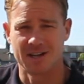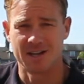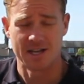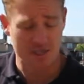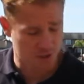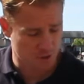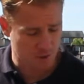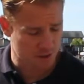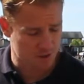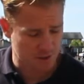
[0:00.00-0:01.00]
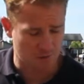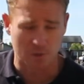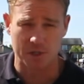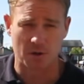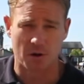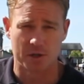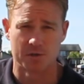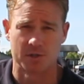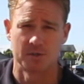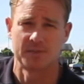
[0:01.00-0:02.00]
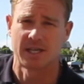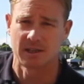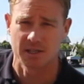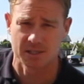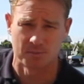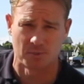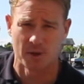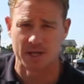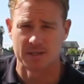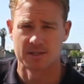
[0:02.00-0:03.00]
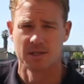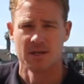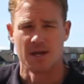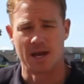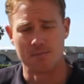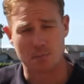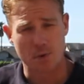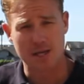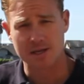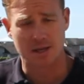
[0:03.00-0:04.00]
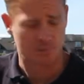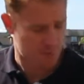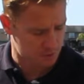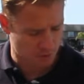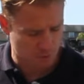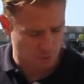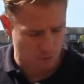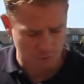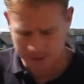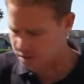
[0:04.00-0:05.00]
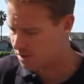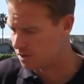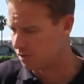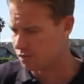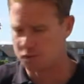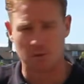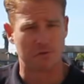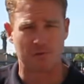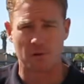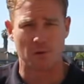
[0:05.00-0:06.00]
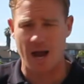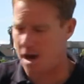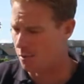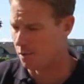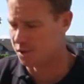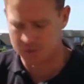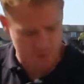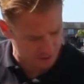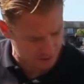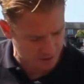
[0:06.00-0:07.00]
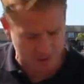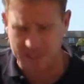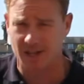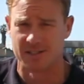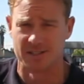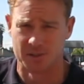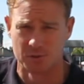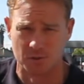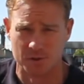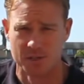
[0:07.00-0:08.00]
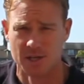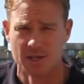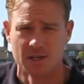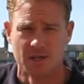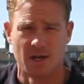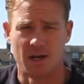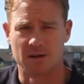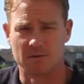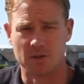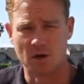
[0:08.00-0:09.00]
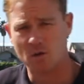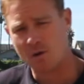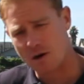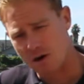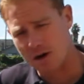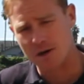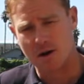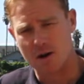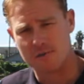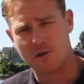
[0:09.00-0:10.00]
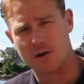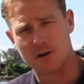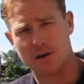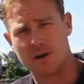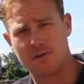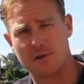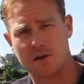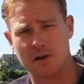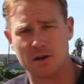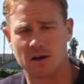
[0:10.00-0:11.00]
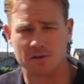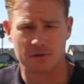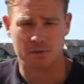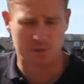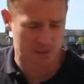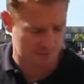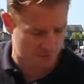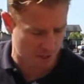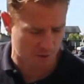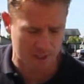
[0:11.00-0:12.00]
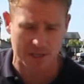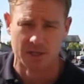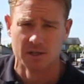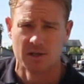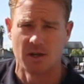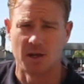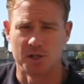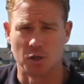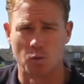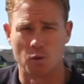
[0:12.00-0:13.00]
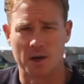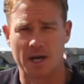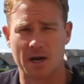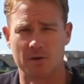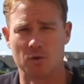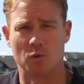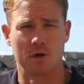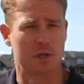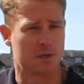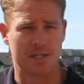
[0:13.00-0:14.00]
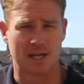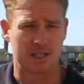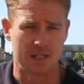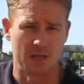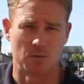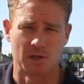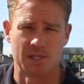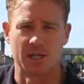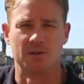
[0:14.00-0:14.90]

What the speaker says: enjoy yourself when you are using them. Take lots of breaks and break it up. Don't do a full hour using these kinds of tools. Go on, off, on, off, on, off, and really vary your workout or your technique work that you're